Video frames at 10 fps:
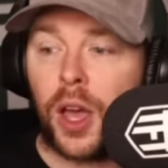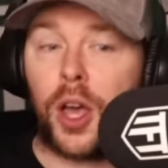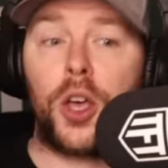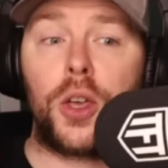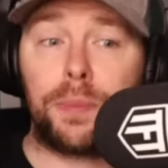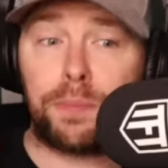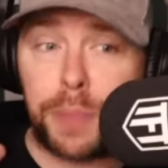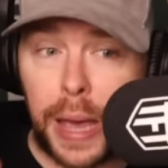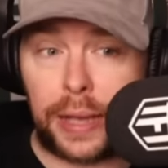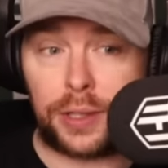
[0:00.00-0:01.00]
at
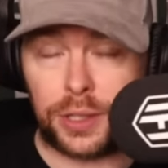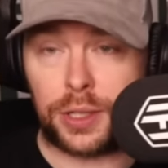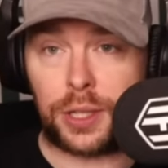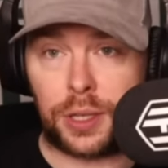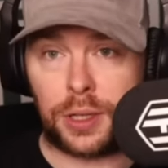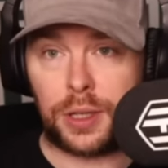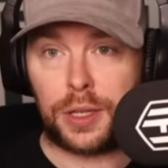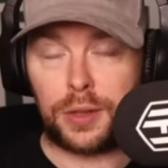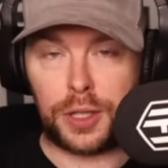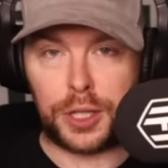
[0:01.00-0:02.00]
best,
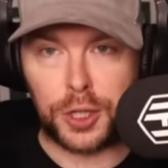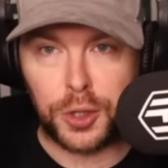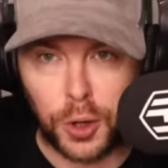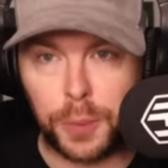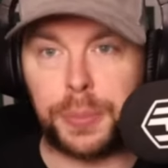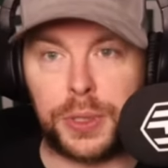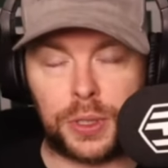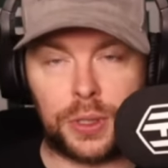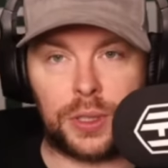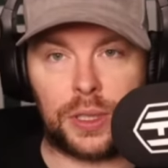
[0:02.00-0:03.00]
the
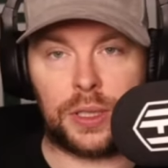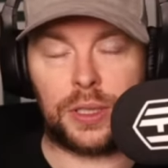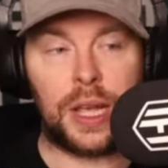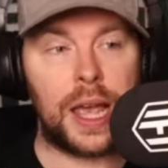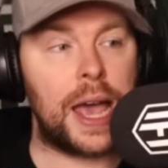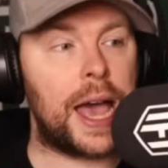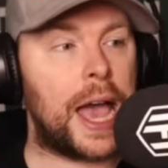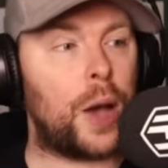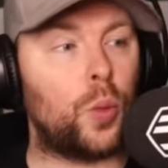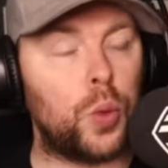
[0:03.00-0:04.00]
incompetencies,
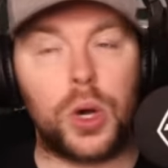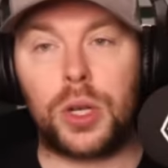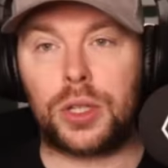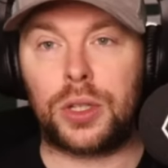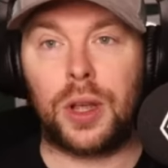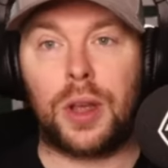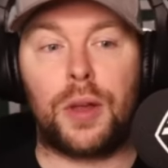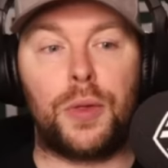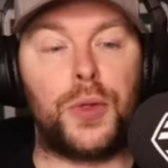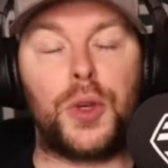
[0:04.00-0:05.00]
at worst,
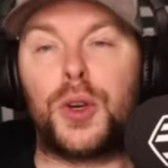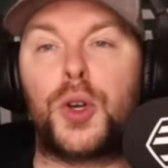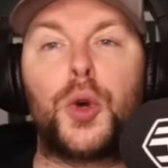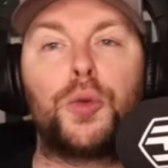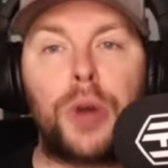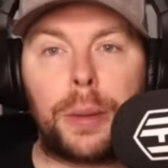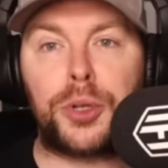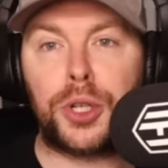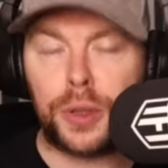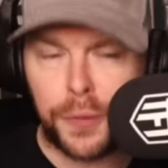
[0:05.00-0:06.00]
the
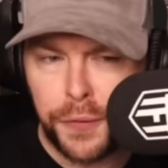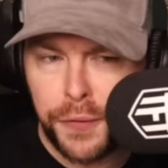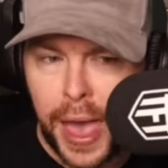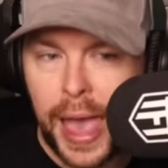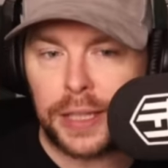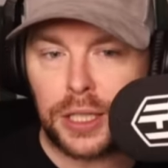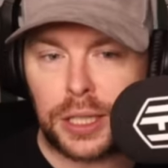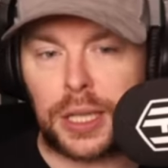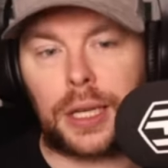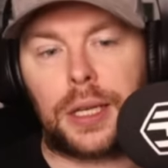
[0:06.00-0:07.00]
corruption that fans
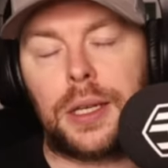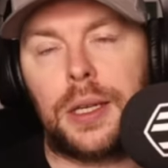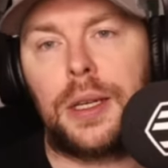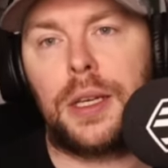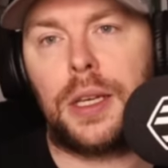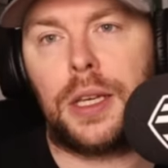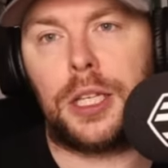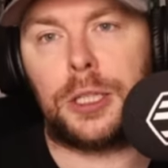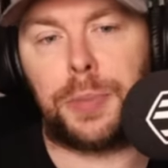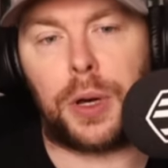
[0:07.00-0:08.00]
think
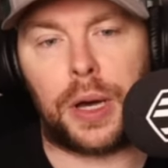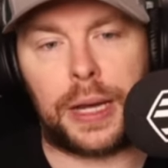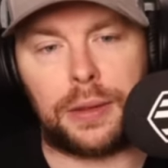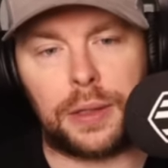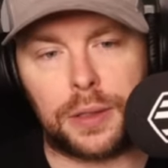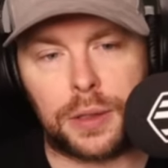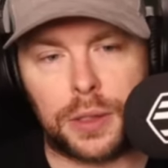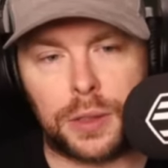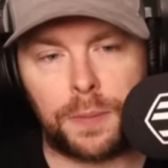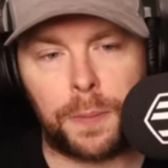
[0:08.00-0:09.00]
is behind
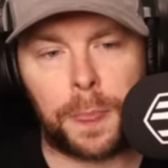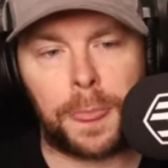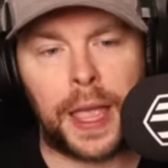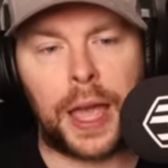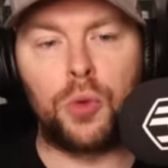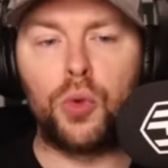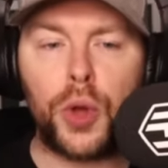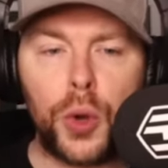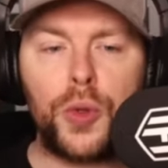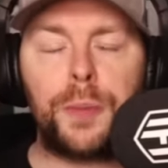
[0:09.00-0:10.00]
this. And
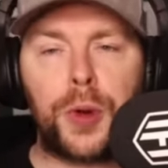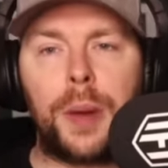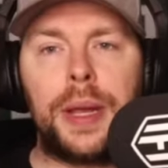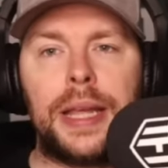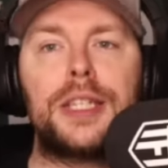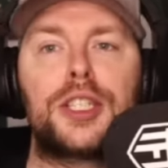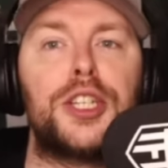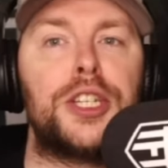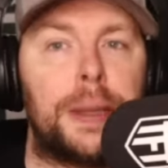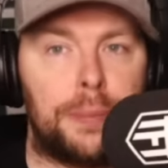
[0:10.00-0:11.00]
although the Premier League has
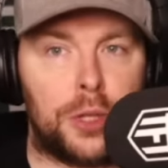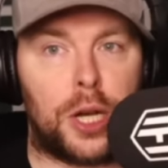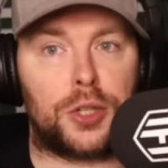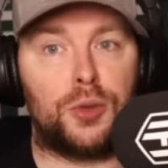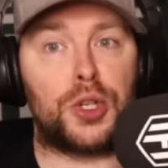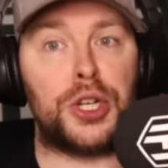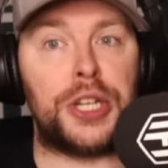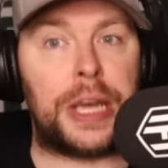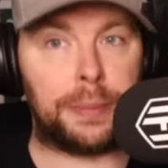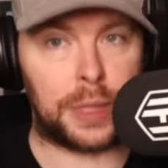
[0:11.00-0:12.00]
condemned Arsenal,
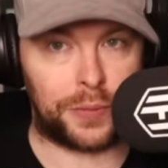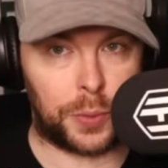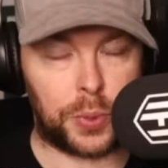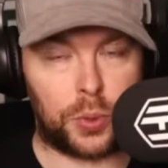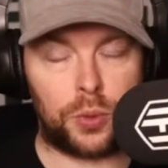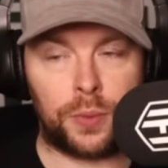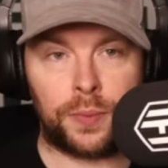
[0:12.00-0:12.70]
condemned Liverpool,